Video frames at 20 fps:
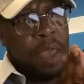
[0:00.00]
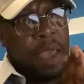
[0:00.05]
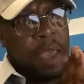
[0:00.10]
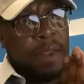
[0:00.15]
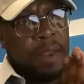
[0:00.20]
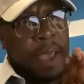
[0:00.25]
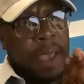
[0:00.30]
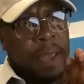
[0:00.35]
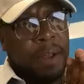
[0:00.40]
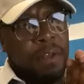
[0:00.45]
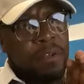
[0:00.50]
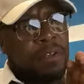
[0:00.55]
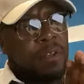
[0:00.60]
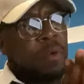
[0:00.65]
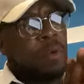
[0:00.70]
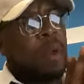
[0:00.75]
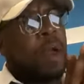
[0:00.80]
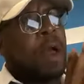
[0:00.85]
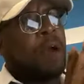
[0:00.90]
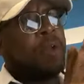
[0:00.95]
And that is
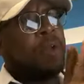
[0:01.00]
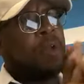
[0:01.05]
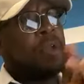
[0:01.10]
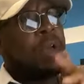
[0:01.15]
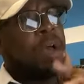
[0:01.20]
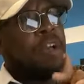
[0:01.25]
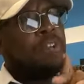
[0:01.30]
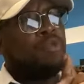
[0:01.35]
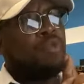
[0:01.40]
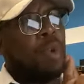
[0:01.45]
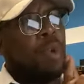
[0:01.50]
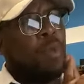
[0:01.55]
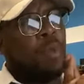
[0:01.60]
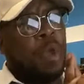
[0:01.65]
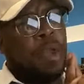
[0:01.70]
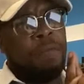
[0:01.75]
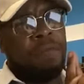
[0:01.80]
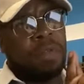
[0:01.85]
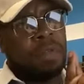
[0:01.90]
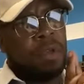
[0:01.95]
around the country. And
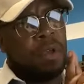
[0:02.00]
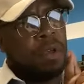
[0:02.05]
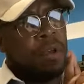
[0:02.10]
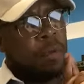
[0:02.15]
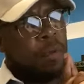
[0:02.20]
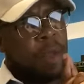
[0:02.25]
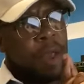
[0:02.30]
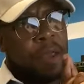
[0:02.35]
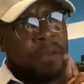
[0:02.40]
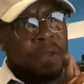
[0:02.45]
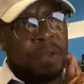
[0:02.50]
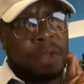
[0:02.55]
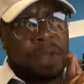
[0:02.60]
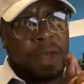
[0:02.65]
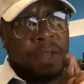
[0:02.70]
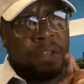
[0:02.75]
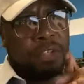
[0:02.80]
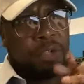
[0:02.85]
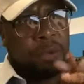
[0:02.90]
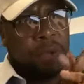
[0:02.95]
we've stood around the
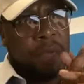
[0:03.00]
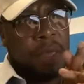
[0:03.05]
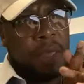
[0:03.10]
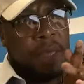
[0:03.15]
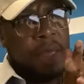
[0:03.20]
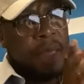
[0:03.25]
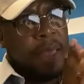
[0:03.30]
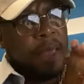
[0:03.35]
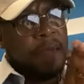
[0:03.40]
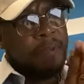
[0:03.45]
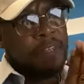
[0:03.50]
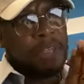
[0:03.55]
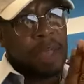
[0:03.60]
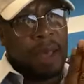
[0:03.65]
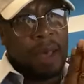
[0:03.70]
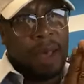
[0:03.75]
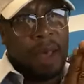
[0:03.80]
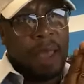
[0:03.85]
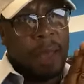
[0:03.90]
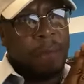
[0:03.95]
country
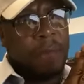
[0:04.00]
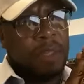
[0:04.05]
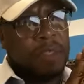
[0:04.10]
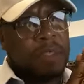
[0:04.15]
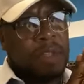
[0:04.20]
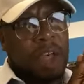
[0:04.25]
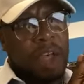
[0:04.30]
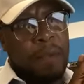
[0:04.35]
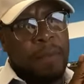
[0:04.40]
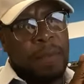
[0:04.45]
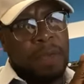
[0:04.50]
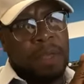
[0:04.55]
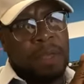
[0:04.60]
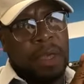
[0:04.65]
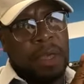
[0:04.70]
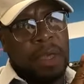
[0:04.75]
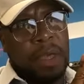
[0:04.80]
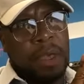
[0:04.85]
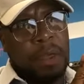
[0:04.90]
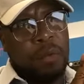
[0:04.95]
time and time
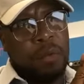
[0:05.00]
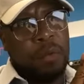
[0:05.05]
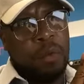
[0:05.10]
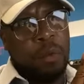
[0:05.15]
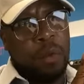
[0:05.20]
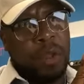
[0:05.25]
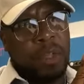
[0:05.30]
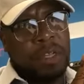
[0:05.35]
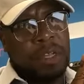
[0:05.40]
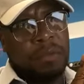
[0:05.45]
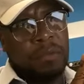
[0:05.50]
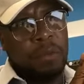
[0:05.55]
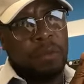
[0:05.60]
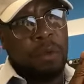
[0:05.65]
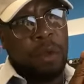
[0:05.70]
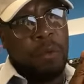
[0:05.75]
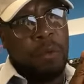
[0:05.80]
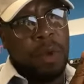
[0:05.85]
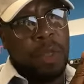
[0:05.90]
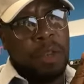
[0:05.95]
again.
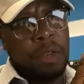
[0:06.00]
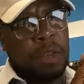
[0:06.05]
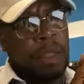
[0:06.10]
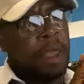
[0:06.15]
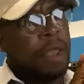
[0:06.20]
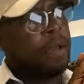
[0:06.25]
We went